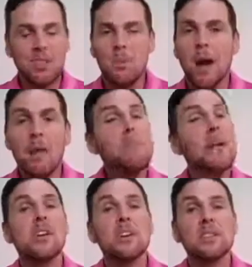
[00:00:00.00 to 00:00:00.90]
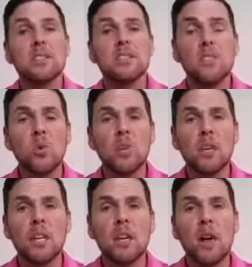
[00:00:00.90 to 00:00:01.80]
my parents'
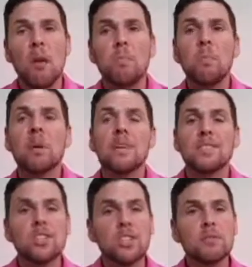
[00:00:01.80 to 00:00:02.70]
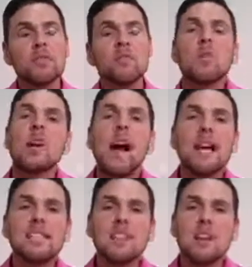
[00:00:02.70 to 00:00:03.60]
story. But in terms of what
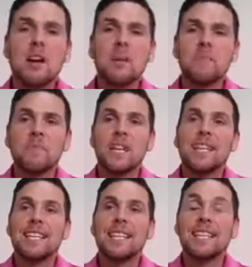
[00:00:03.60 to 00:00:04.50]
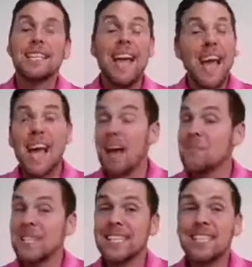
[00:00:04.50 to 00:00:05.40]
I saw, yeah,
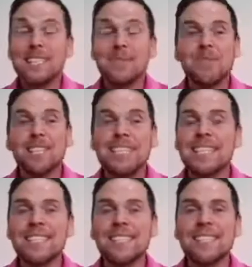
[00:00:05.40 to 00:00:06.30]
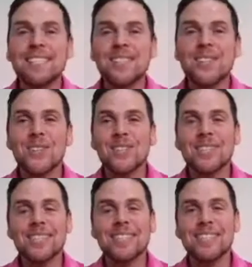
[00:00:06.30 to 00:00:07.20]
I mean, it's pretty easy to know
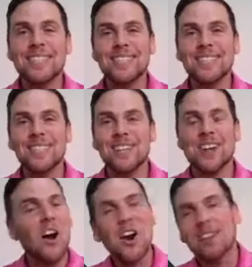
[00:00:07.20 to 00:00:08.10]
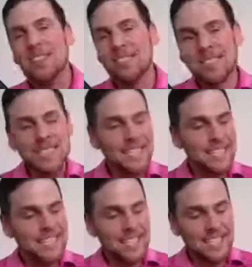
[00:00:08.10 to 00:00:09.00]
that, a car that was
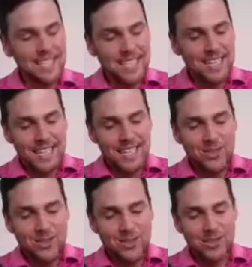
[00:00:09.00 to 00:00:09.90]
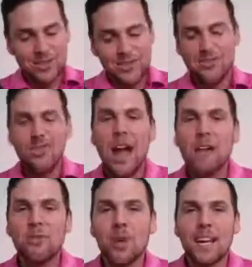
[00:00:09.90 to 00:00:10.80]
sitting on your
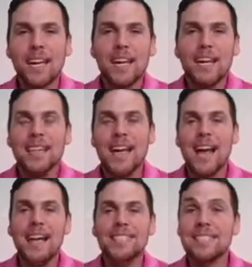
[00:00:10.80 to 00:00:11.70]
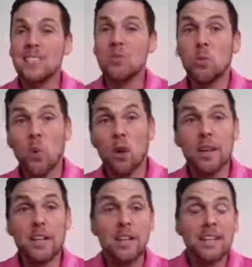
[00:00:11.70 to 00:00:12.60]
driveway that didn't
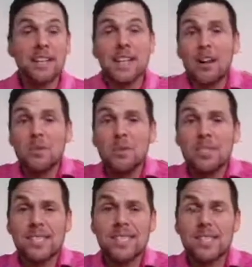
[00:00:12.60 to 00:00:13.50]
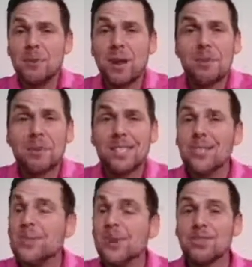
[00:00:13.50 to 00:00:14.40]
work, that was, probably a
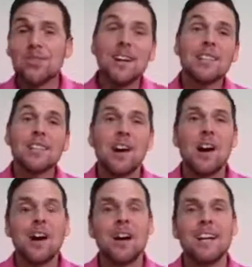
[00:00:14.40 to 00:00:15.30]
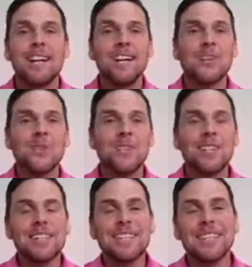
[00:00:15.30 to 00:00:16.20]
$200 car.
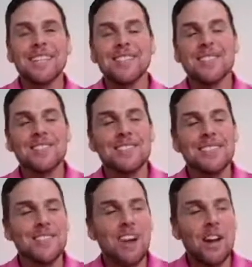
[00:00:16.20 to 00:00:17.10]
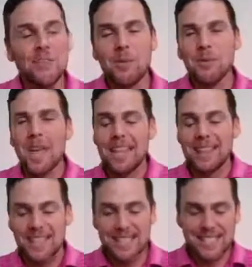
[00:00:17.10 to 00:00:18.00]
Or, I remember we
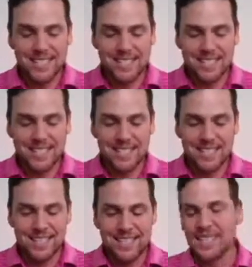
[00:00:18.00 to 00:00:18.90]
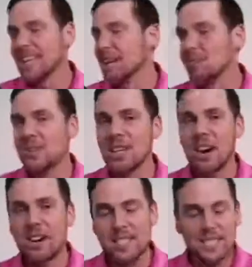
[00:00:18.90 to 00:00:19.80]
had this, again, I'm using
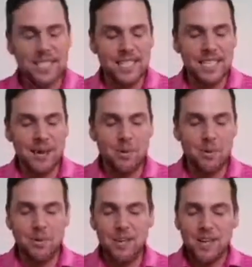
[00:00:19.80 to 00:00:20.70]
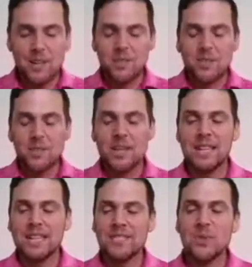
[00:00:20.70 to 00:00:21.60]
cars as an example, but we
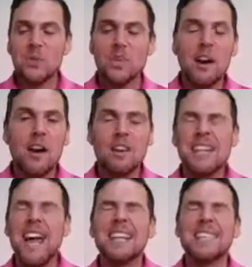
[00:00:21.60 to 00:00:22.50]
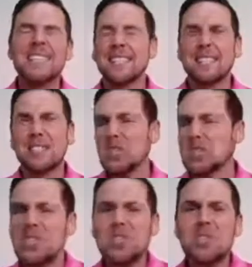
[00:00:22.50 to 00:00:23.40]
this old car and it had
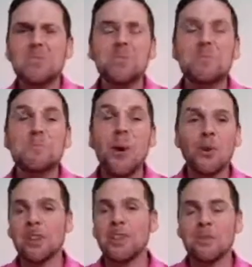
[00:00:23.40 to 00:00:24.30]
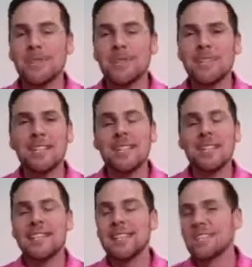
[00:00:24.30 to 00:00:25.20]
this huge motor.
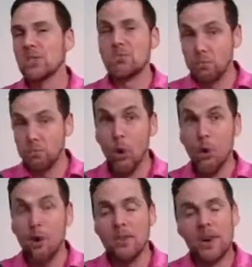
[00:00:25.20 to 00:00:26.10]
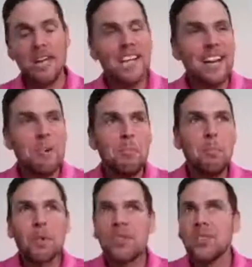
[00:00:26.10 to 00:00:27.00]
It just roared, right?
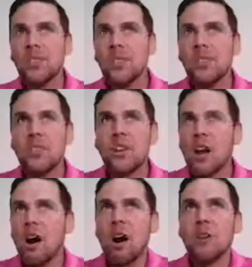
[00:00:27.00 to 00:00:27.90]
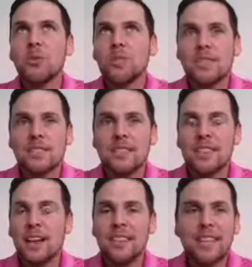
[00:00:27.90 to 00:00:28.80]
But the car was,
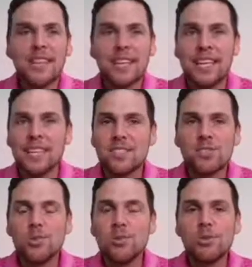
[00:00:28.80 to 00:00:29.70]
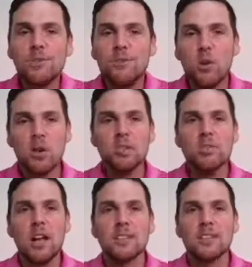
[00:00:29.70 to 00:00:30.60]
I think, like a $200 or
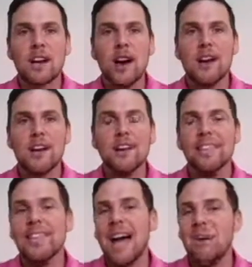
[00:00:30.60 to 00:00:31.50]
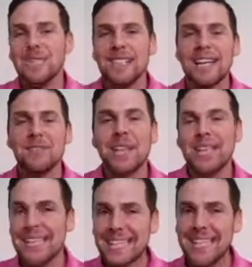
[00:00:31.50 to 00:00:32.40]
$400 car, and that was kind of
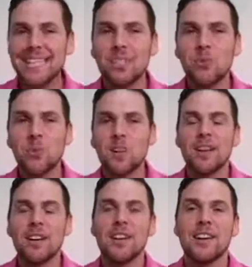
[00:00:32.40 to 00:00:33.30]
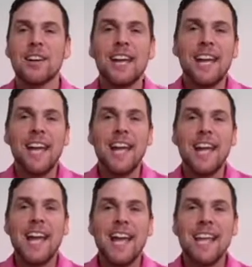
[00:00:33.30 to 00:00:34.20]
like the get to work car.
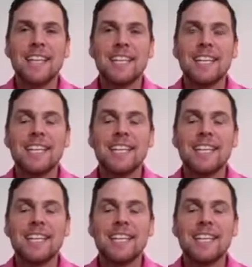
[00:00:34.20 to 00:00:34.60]
And